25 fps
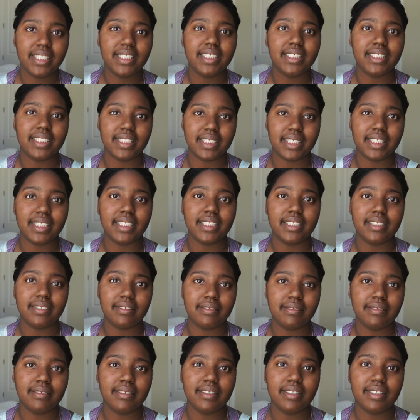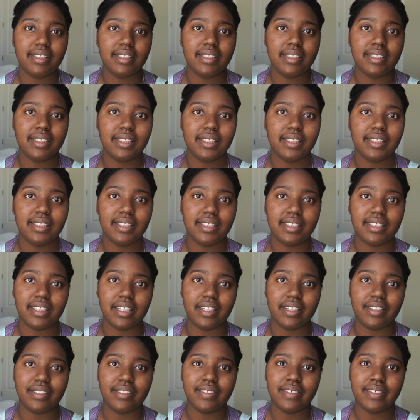is good.
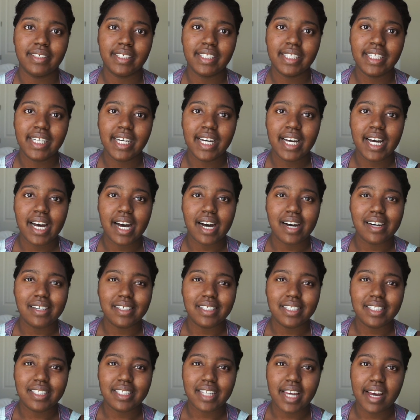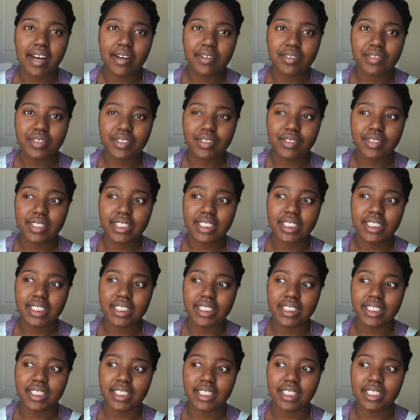So I'll just outro this
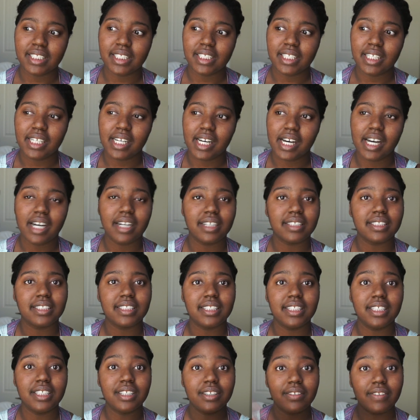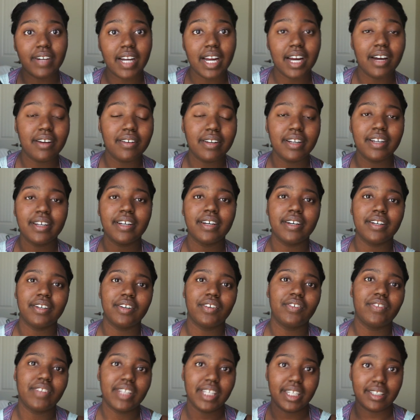and I'll see you around.
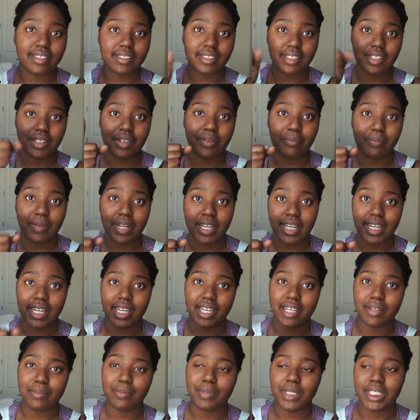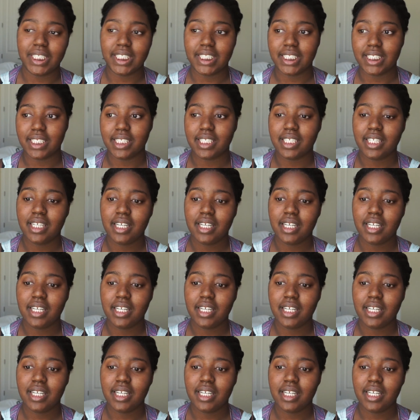Hopefully I'll see you on Monday, because